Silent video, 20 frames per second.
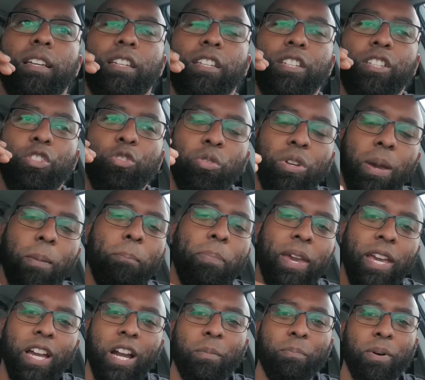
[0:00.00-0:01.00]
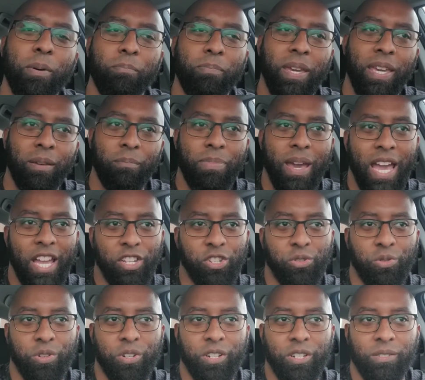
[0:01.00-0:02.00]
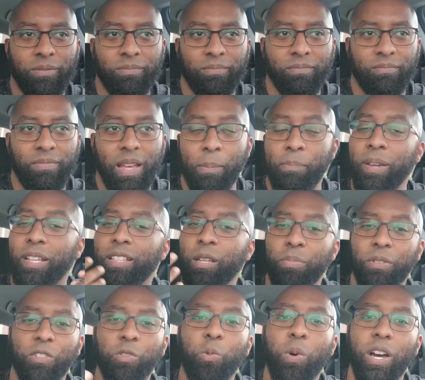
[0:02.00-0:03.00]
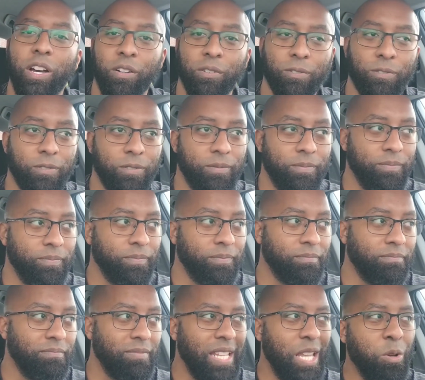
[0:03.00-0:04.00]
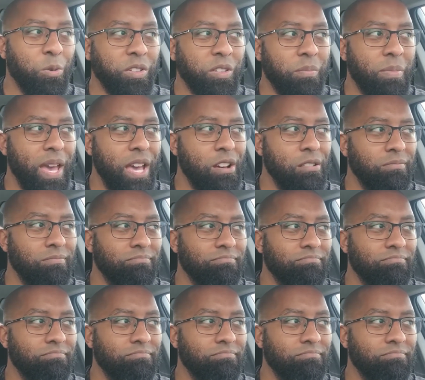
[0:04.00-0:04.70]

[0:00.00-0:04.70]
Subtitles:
You can pick up a big batch order. I picked up a 12. It was about